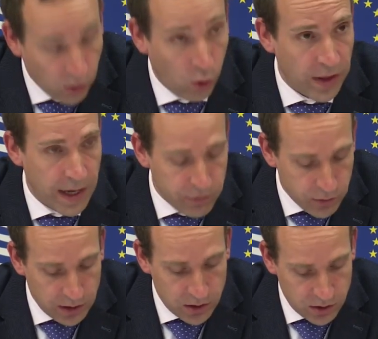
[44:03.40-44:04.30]
on
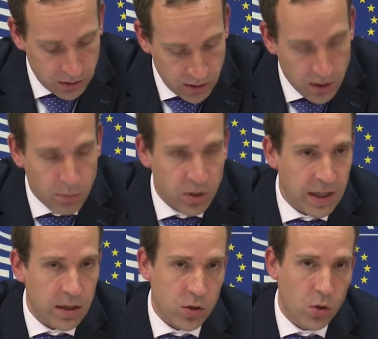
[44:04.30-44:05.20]
average. But
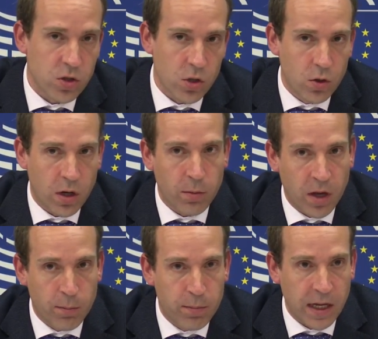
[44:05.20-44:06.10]
that is also
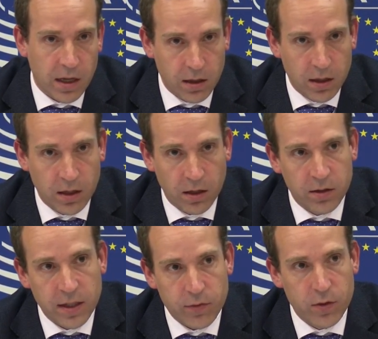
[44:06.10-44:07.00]
a big
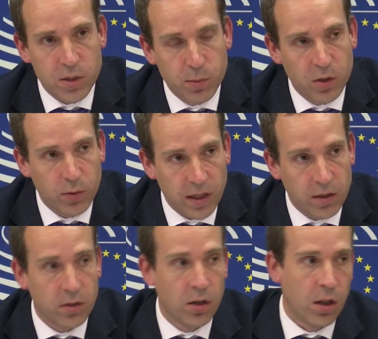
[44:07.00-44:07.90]
difference
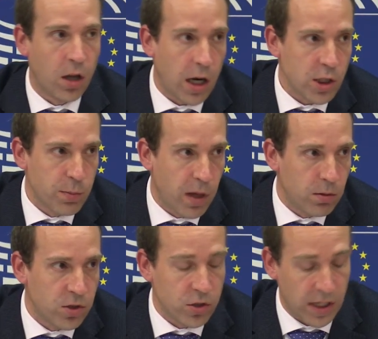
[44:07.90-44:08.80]
between the larger
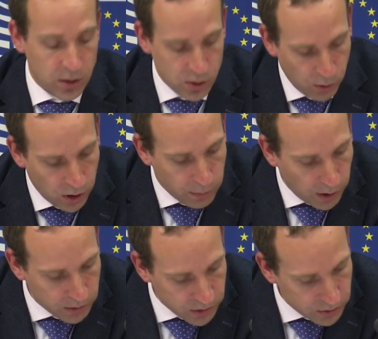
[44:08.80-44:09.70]
publishers and the smaller
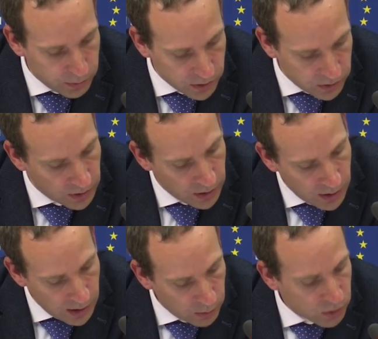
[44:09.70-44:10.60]
publishers, because
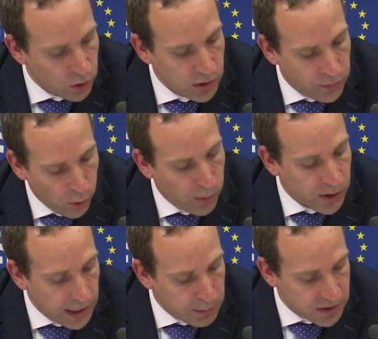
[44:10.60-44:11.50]
it was only
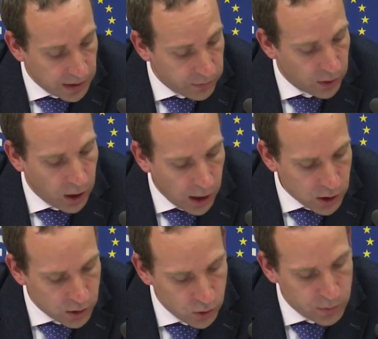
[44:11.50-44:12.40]
4.9% for
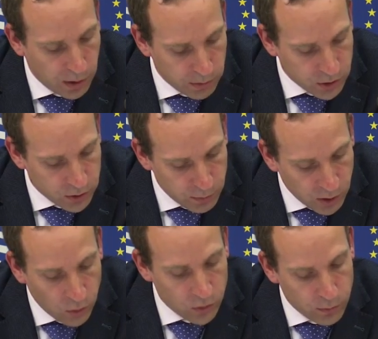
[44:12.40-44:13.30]
large news publishers,
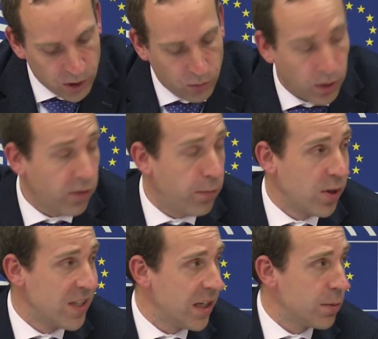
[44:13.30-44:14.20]
but
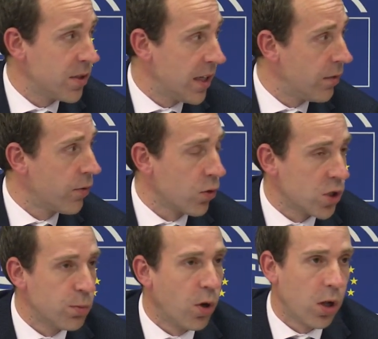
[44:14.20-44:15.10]
12.6% for
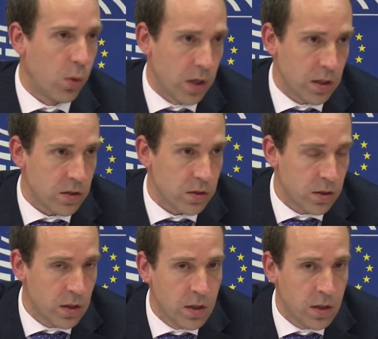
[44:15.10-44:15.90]
smaller ones.